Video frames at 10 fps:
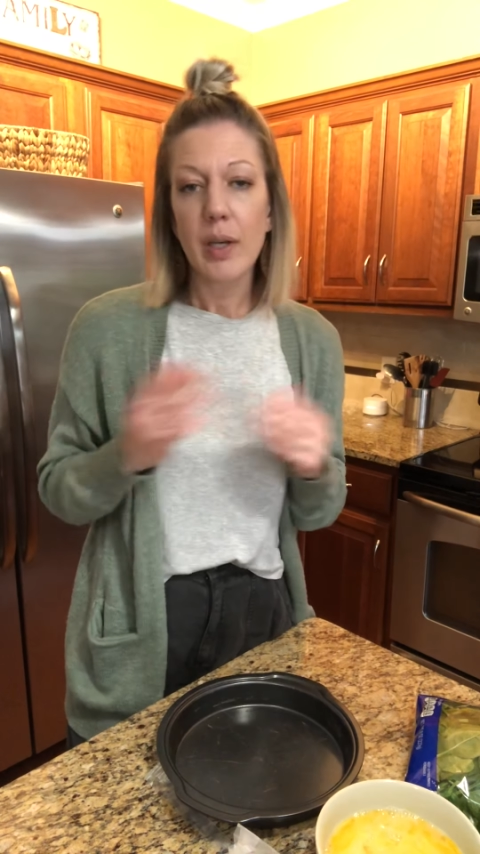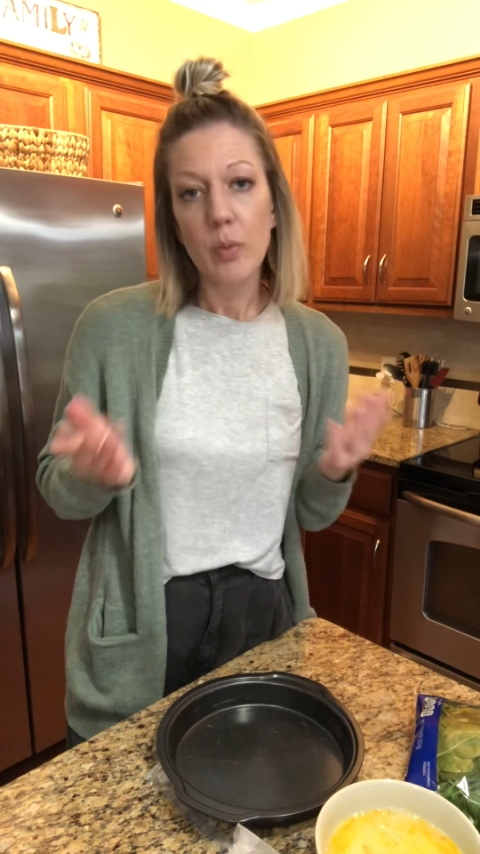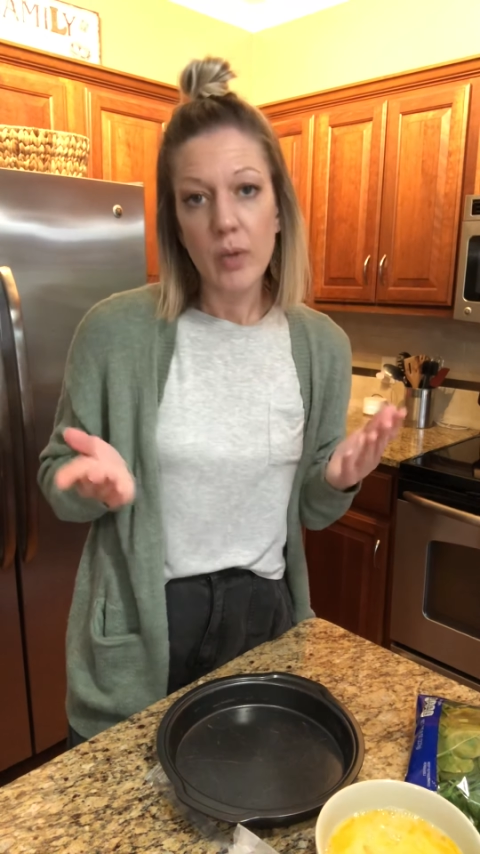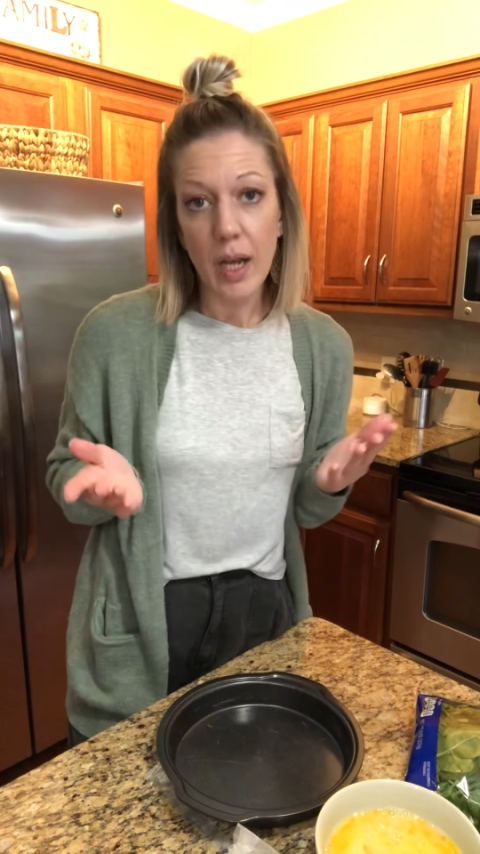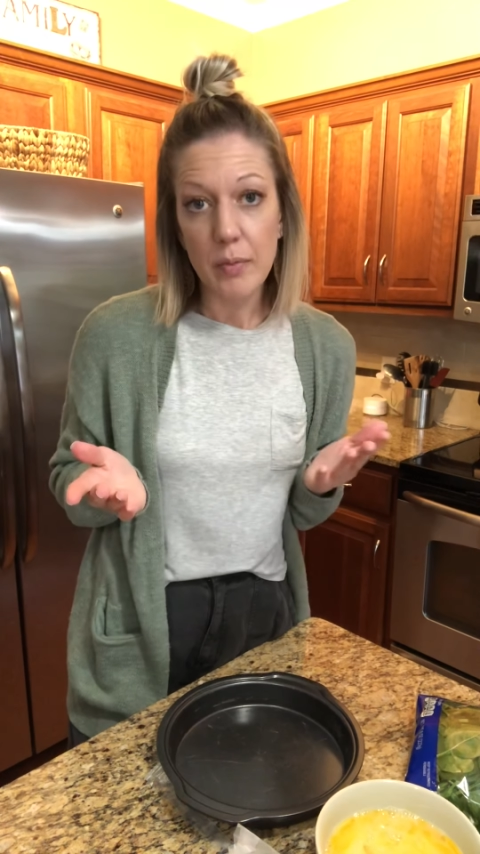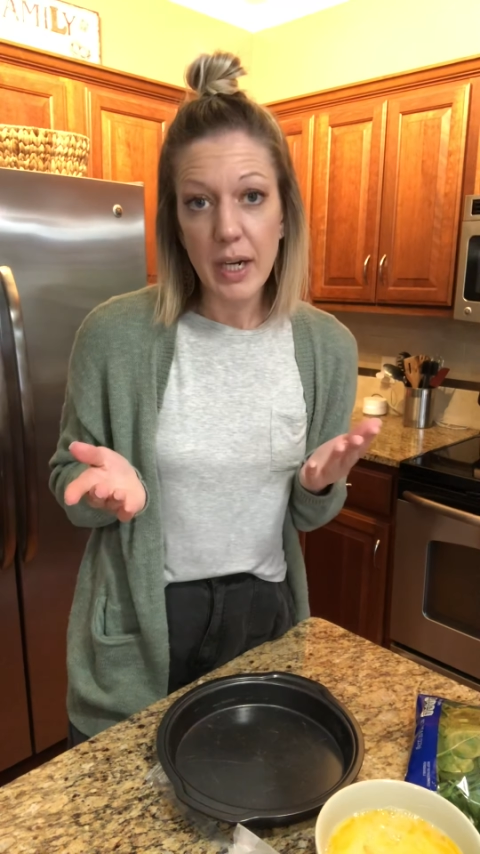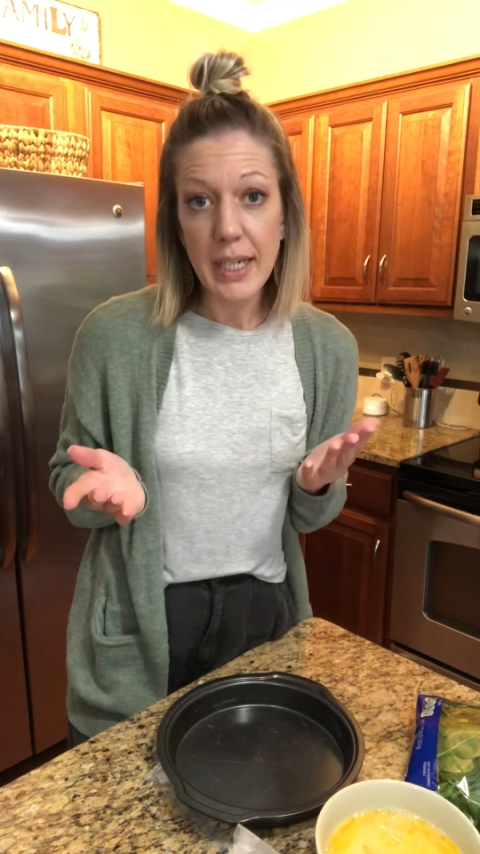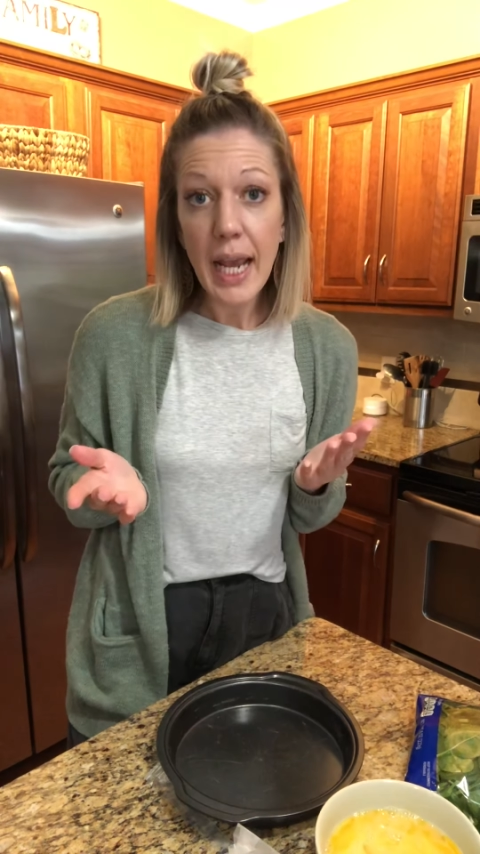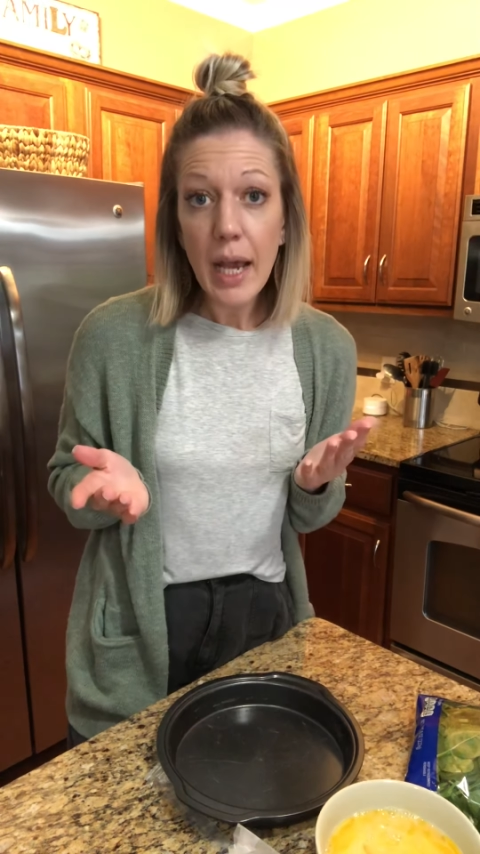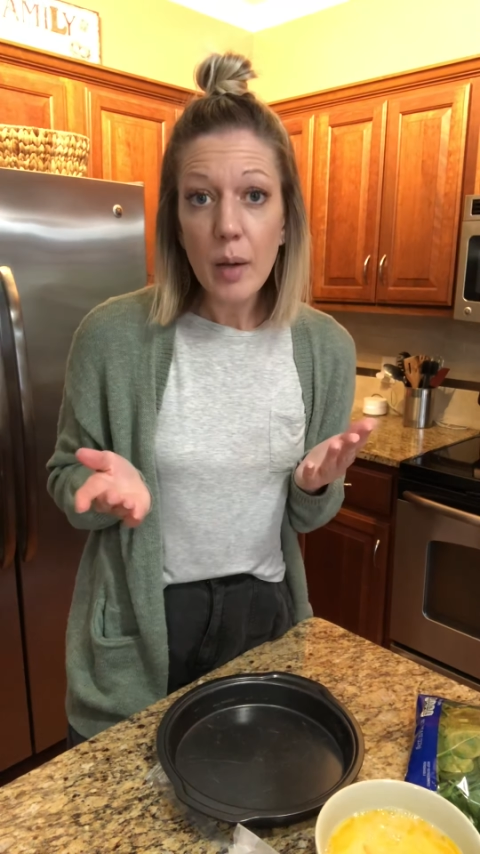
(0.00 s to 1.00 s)
We're not right
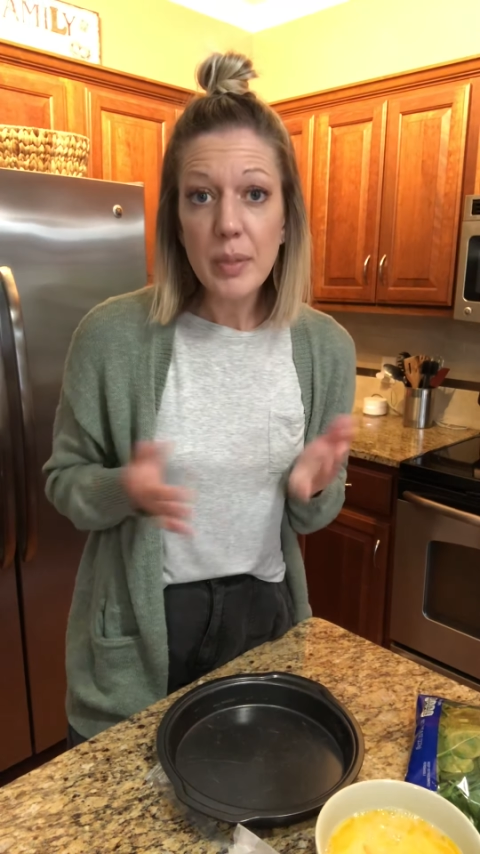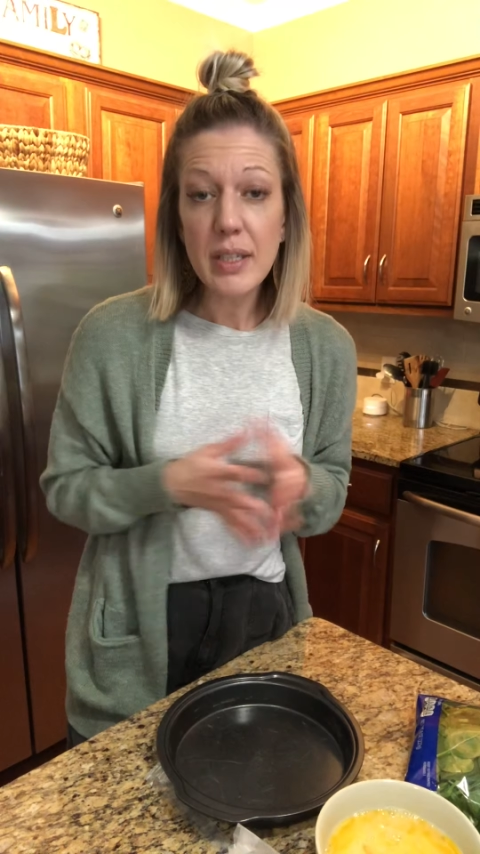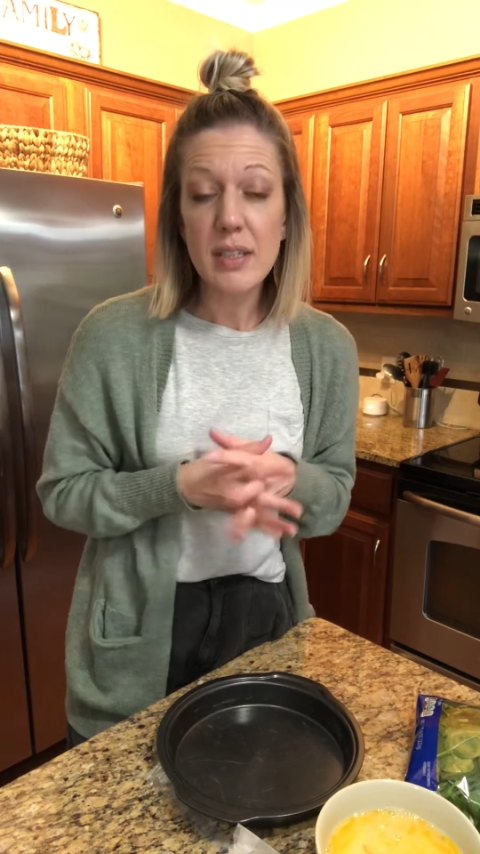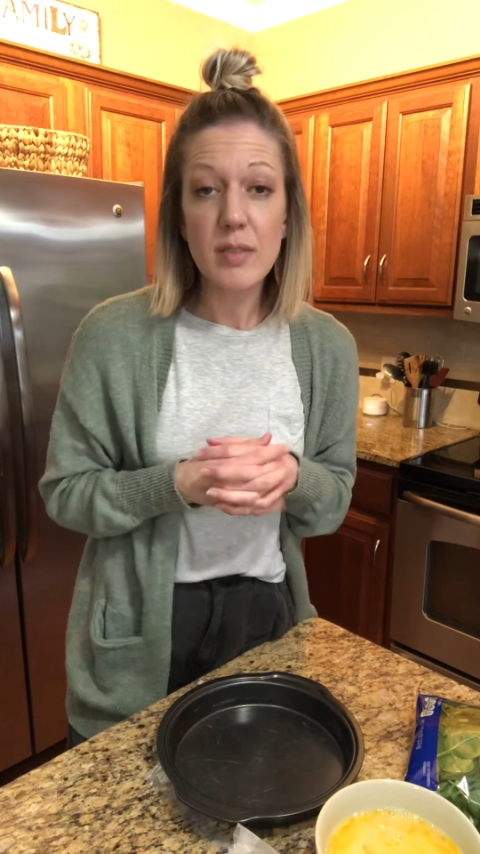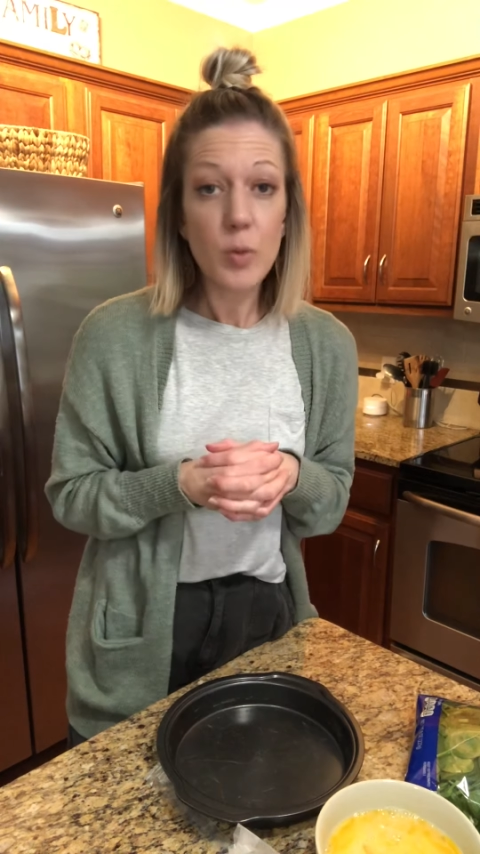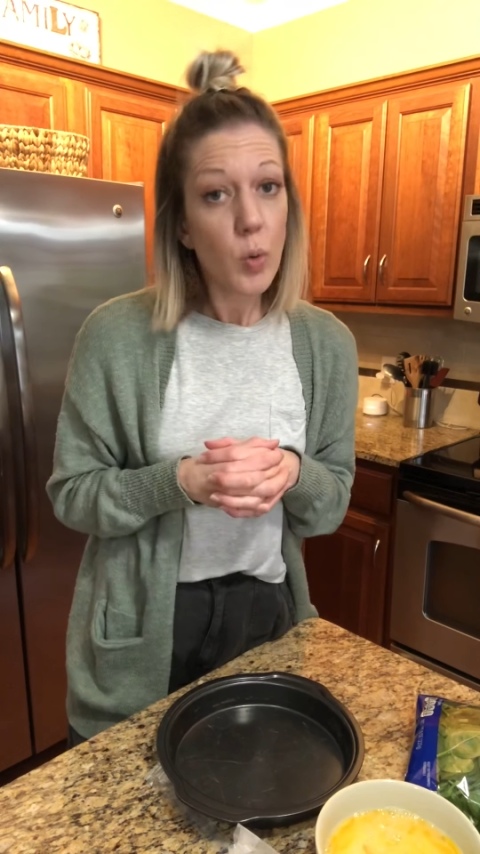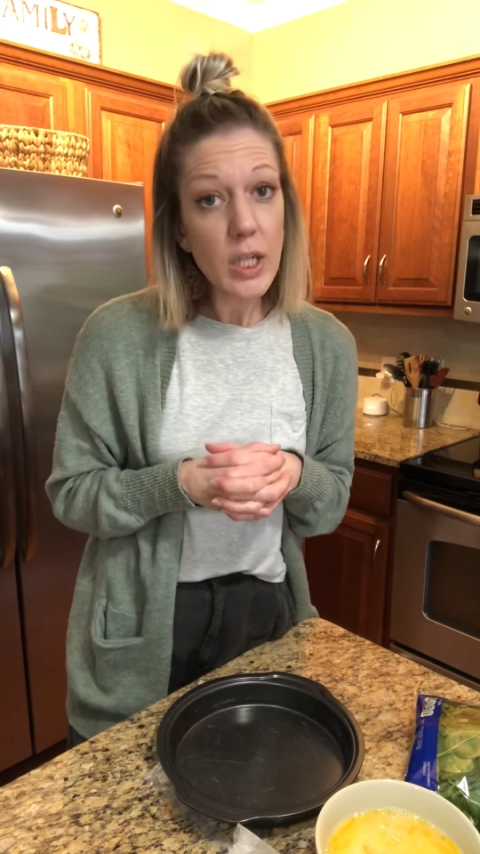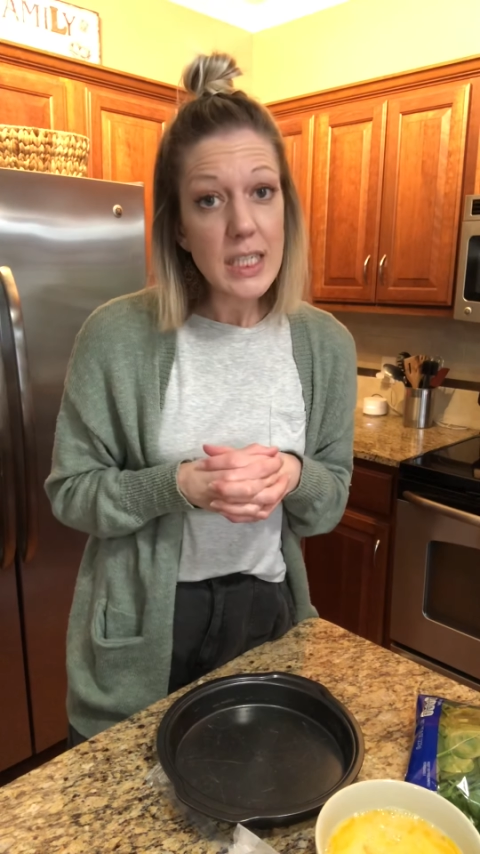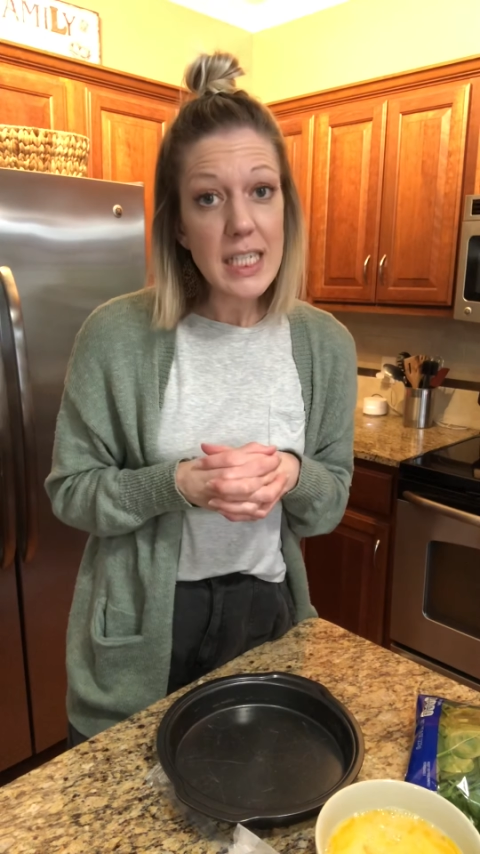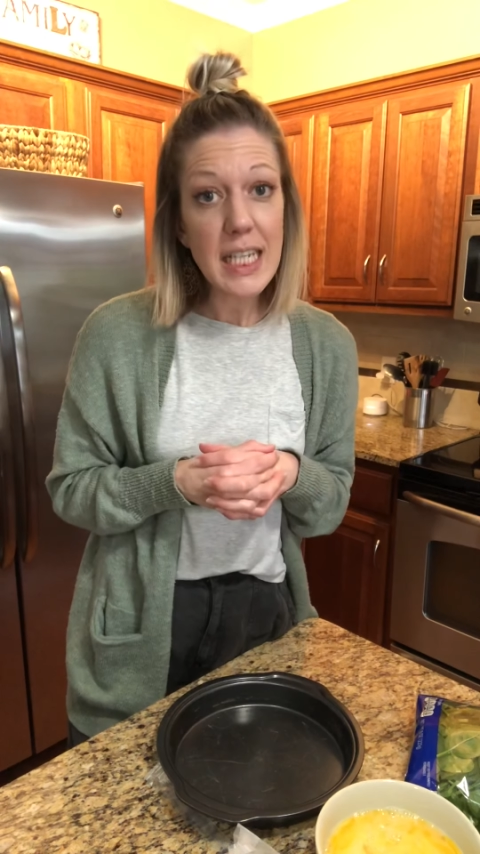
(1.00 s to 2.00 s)
now because of
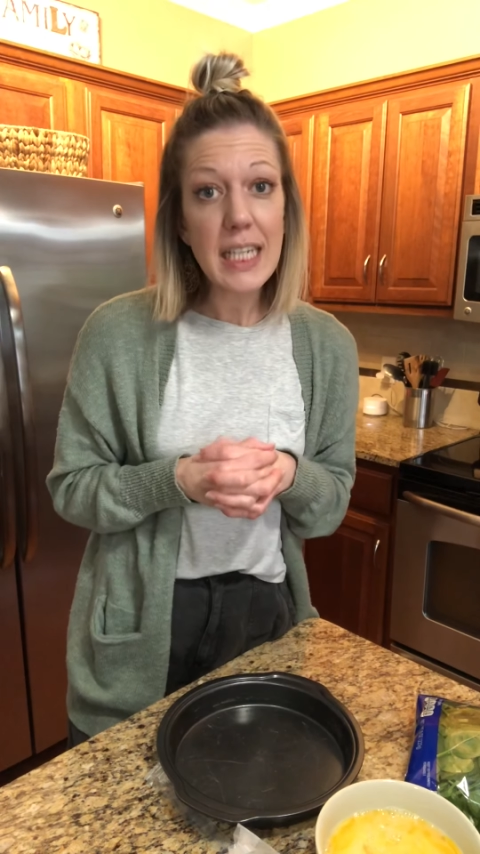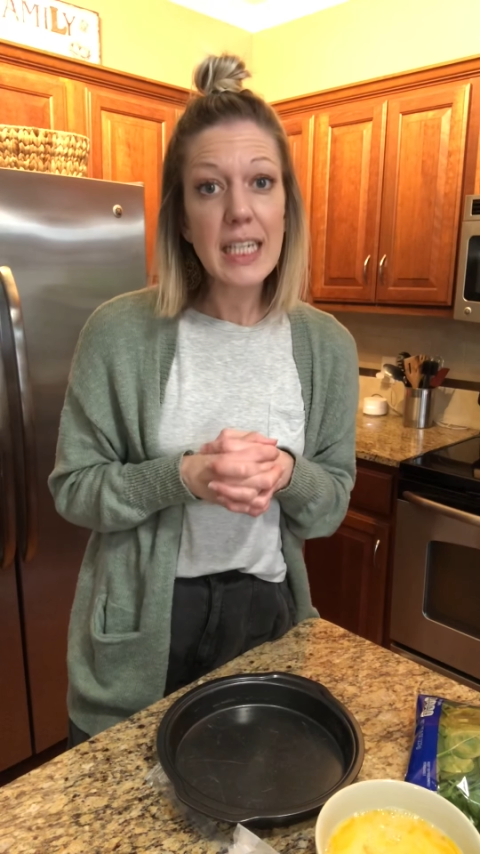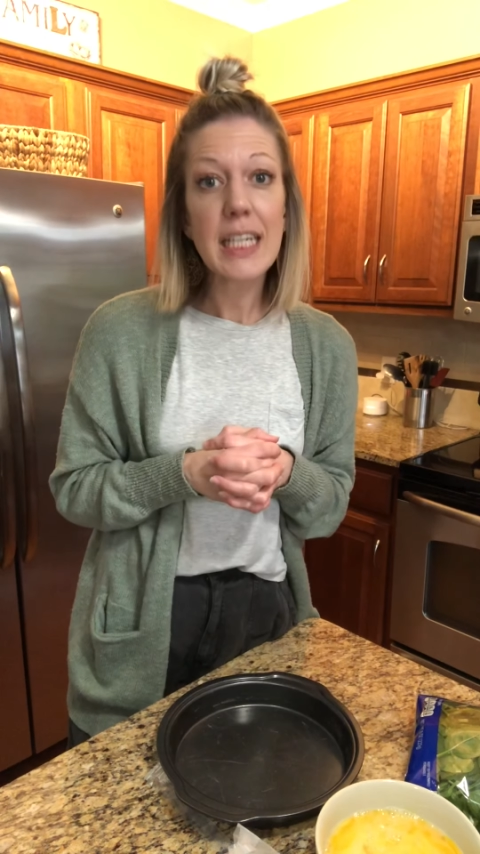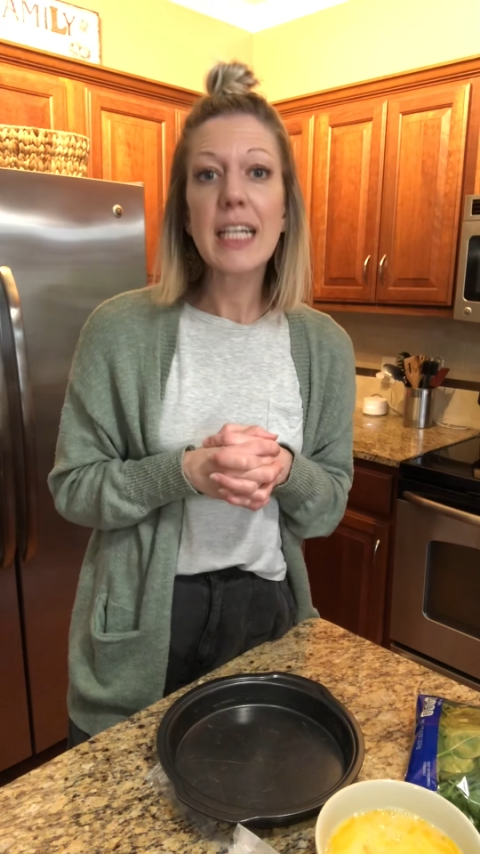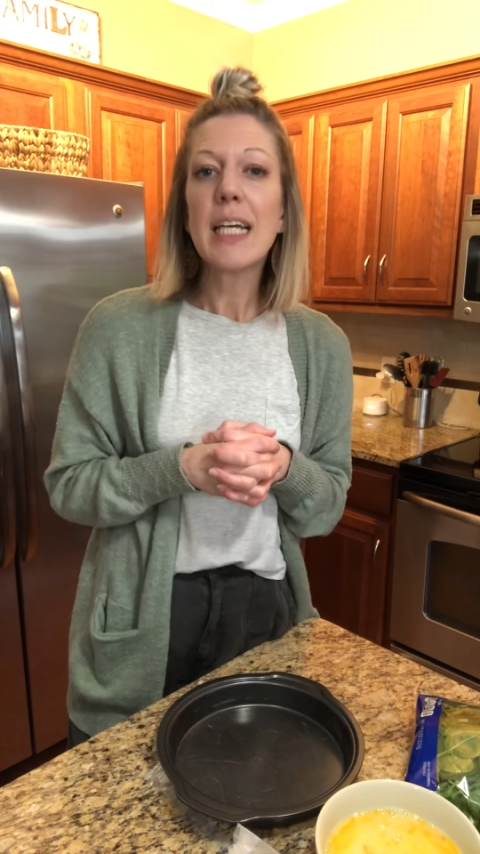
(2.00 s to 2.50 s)
quarantine,